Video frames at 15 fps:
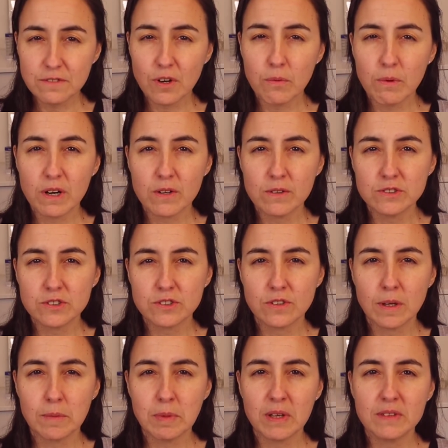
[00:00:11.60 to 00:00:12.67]
of all, we're going to
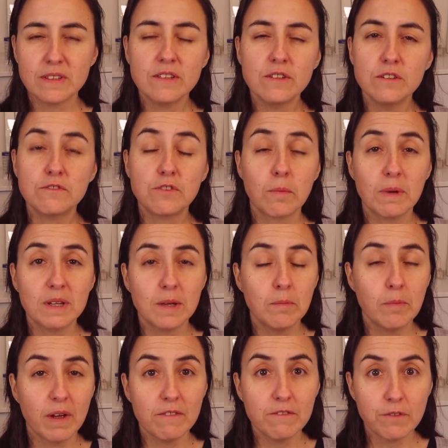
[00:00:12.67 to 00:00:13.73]
talk about the new formatting
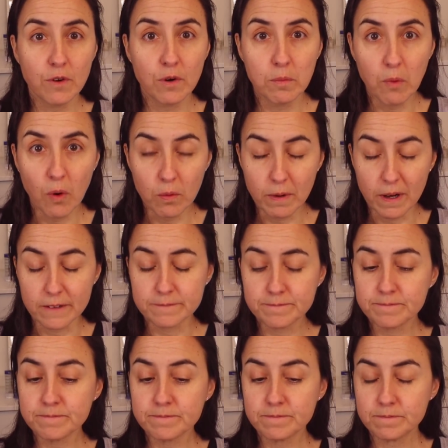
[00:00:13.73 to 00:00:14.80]
pane for mobile.
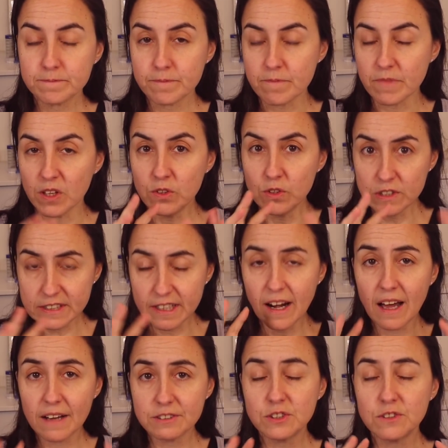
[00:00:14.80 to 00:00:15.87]
You still
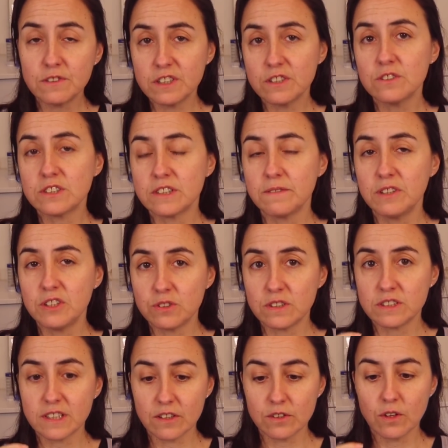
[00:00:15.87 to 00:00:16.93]
have to reuse the
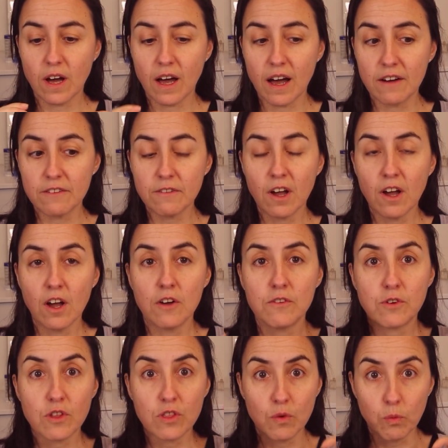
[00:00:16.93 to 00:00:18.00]
visuals that you have
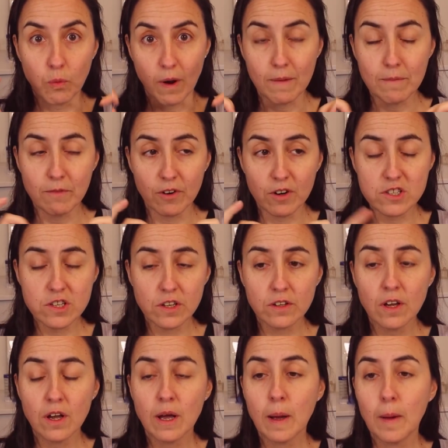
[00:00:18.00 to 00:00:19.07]
for the web
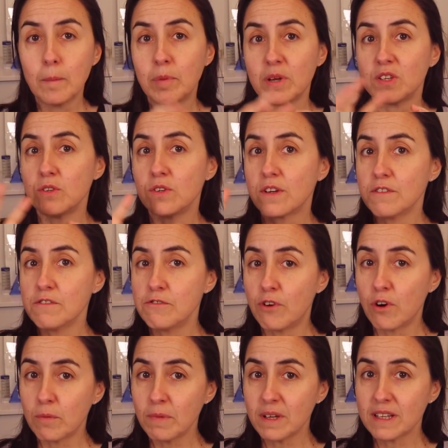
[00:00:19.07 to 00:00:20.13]
version, but you can
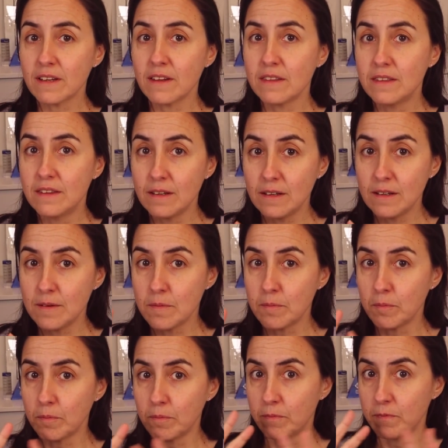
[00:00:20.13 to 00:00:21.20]
format the
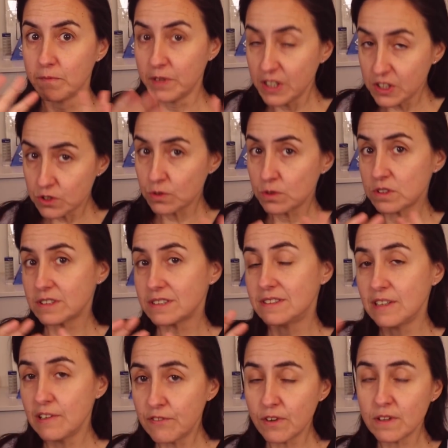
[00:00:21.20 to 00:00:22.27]
visuals
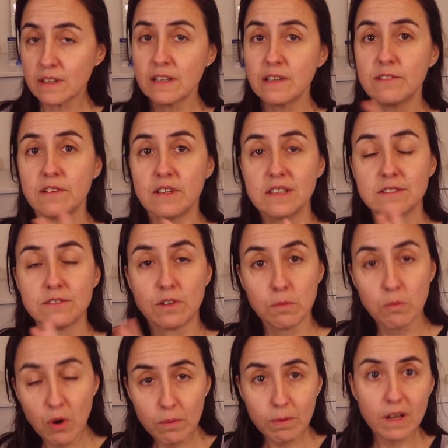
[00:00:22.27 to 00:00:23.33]
differently if it is for
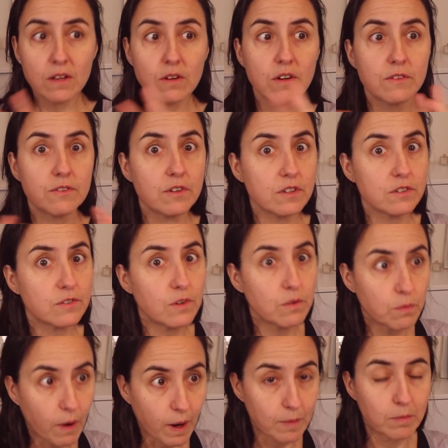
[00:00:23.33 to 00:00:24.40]
mobile or if it is for
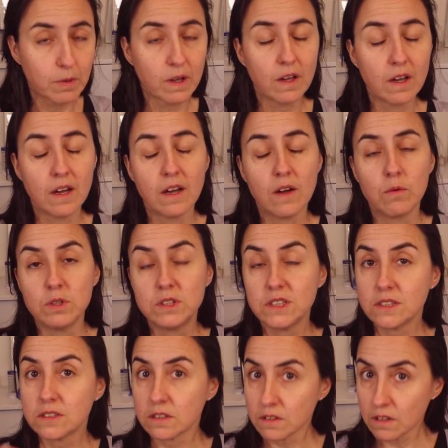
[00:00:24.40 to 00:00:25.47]
web, which
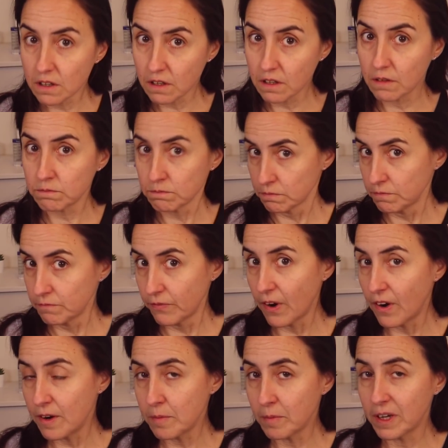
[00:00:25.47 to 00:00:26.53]
is a
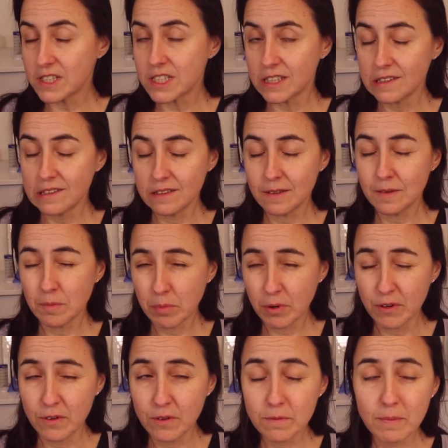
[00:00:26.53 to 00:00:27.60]
very much needed
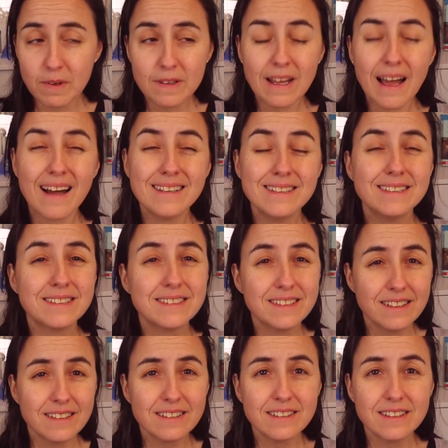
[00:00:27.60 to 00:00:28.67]
improvement. I
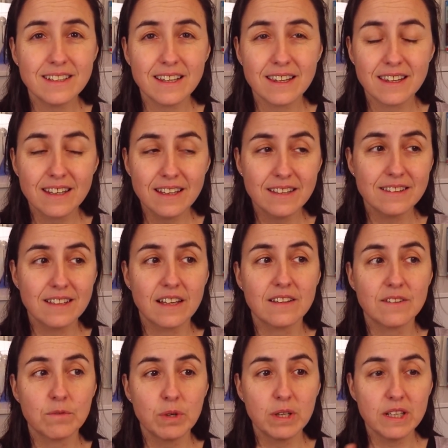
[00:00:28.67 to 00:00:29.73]
still think that
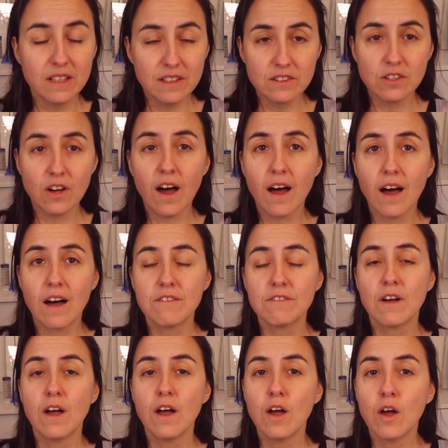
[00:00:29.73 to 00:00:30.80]
we need to have
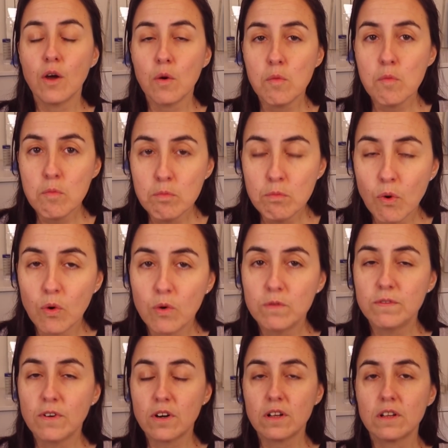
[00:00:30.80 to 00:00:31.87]

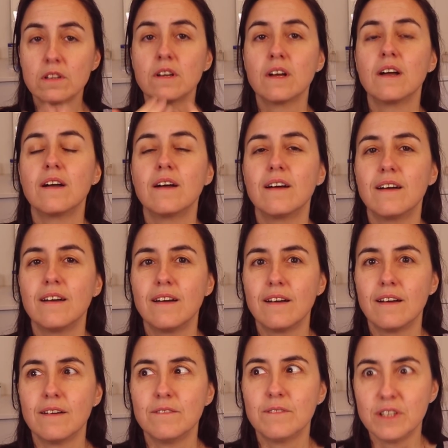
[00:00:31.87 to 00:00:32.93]
movable
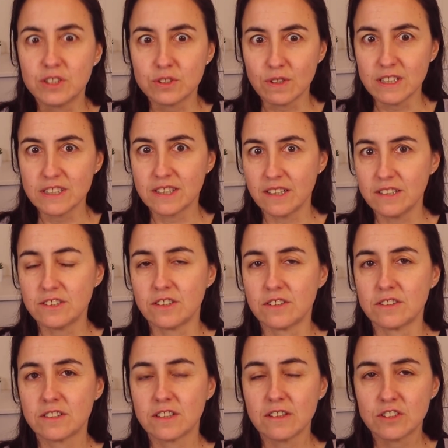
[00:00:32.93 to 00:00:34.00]

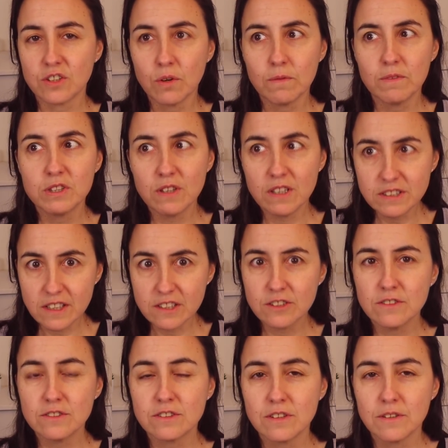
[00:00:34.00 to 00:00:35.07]
visualizations. So
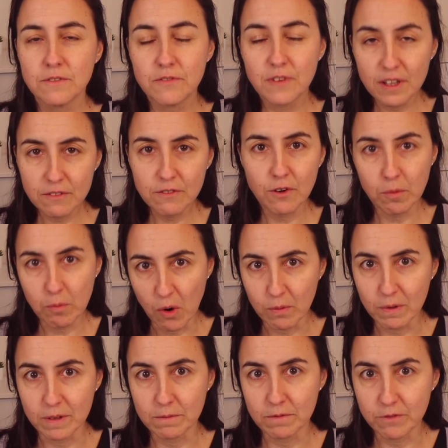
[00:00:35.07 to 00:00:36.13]
visualizations fit for
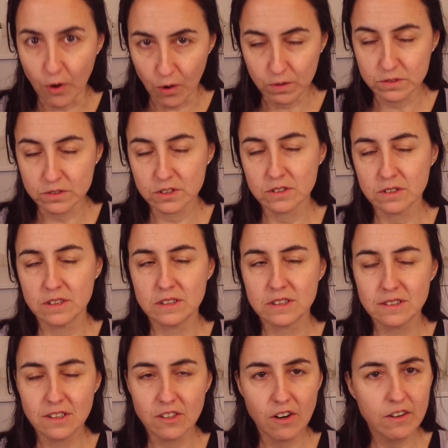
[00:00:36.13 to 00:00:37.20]
mobile phones.
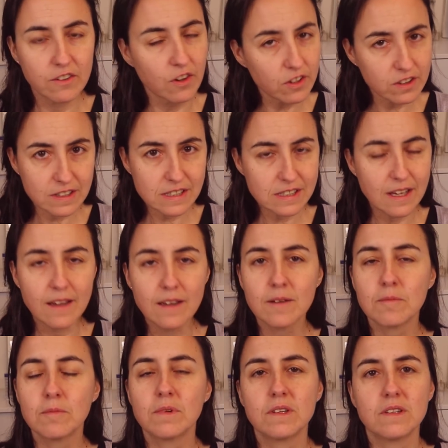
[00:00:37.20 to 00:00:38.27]
They are not the
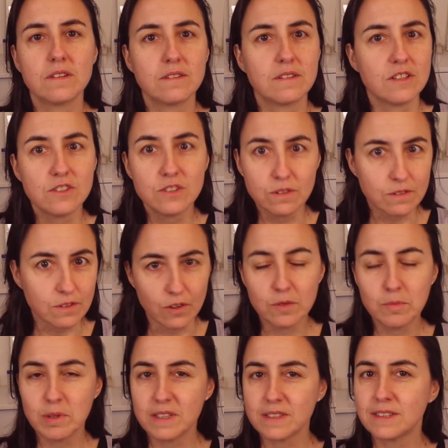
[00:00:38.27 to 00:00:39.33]
same, they should
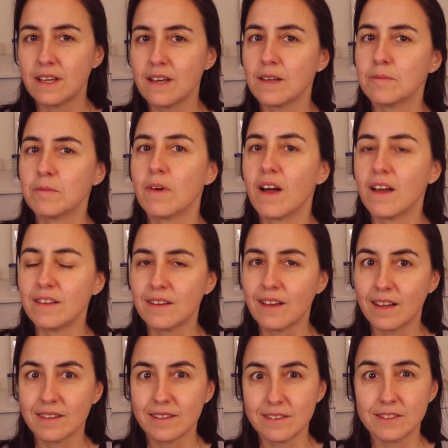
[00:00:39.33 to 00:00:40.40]
not be the same, and
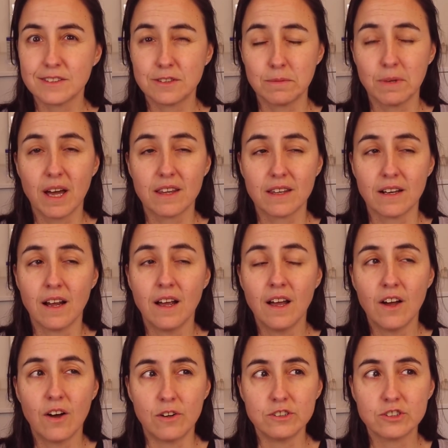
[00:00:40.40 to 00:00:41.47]
that needs to be added.
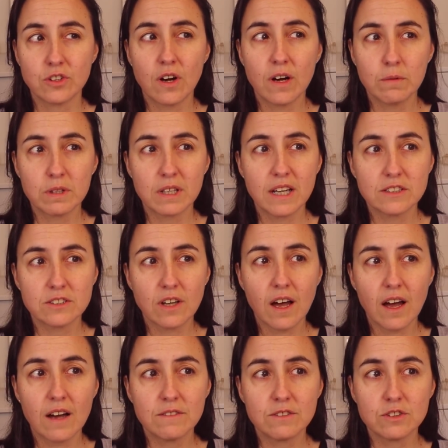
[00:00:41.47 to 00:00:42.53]
Also, I would like to
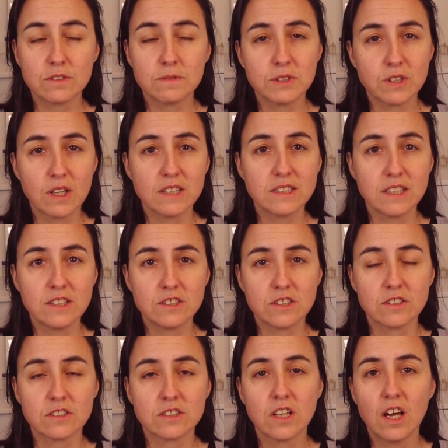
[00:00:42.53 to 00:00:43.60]
have just
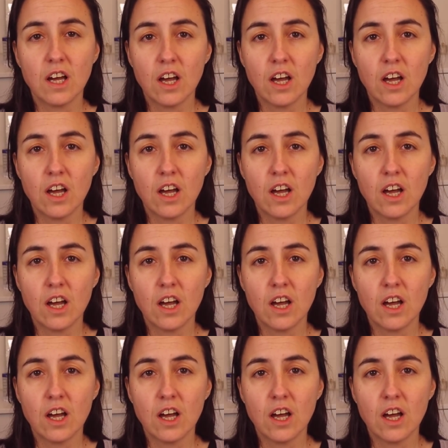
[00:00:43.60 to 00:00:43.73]
visualizations,